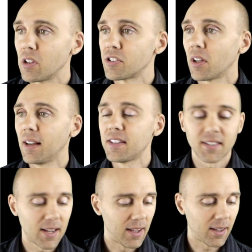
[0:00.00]
So
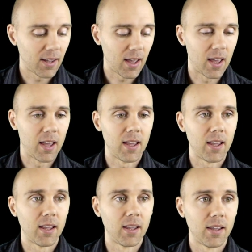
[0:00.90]
let's take
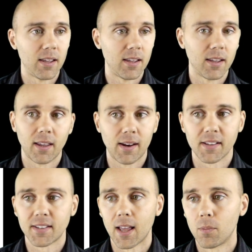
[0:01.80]
an
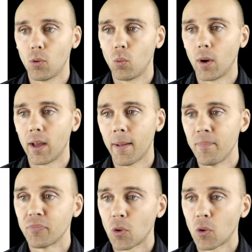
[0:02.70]
example where